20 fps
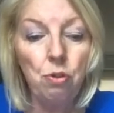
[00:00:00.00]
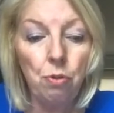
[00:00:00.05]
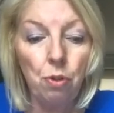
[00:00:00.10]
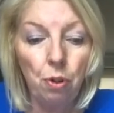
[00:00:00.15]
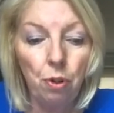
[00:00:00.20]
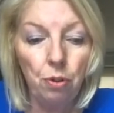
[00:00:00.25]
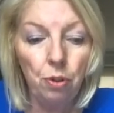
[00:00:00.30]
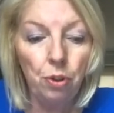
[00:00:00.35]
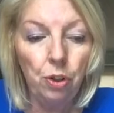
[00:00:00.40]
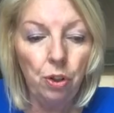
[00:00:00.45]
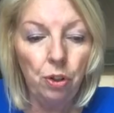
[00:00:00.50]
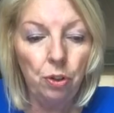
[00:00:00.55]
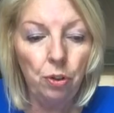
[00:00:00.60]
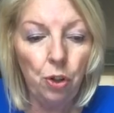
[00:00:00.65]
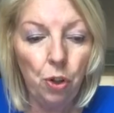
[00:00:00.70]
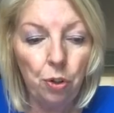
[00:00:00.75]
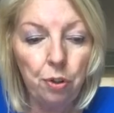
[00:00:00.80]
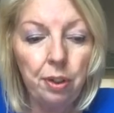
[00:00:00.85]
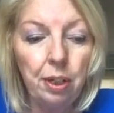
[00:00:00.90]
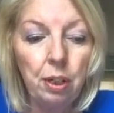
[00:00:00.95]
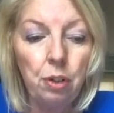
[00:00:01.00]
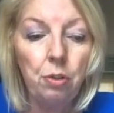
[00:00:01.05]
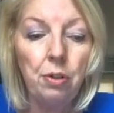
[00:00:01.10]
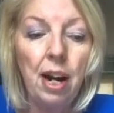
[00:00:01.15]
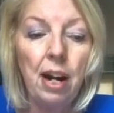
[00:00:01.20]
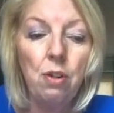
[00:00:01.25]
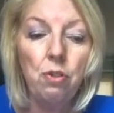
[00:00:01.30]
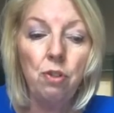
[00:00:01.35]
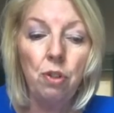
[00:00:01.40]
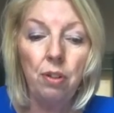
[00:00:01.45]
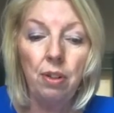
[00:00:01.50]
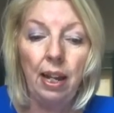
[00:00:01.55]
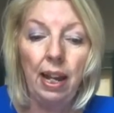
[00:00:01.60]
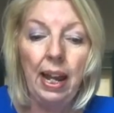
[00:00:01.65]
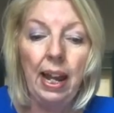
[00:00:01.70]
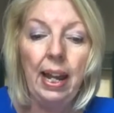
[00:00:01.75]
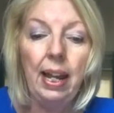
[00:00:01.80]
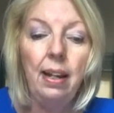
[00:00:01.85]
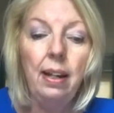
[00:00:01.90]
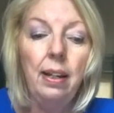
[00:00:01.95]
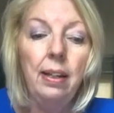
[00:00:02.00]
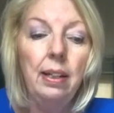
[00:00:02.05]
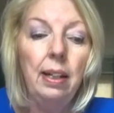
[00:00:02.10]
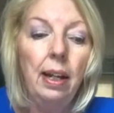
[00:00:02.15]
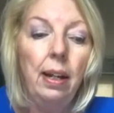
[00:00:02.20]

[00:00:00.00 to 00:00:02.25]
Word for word: laurel crowns on the head